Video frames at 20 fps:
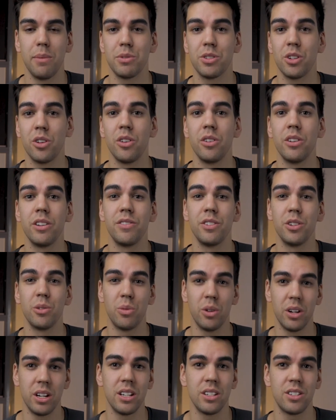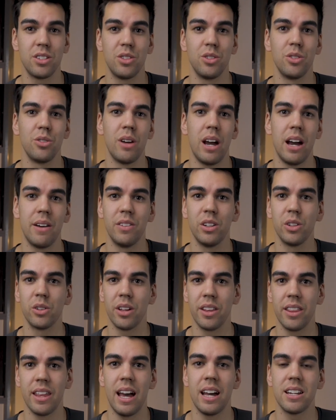So if you're wanting to have a look
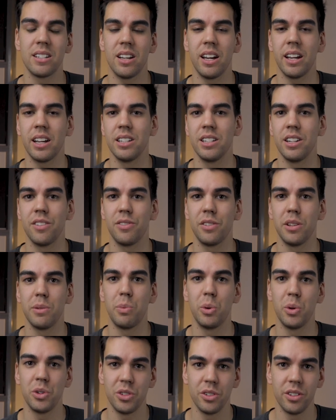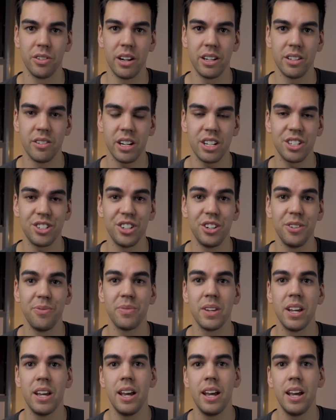at that, I can definitely point you in the right direction.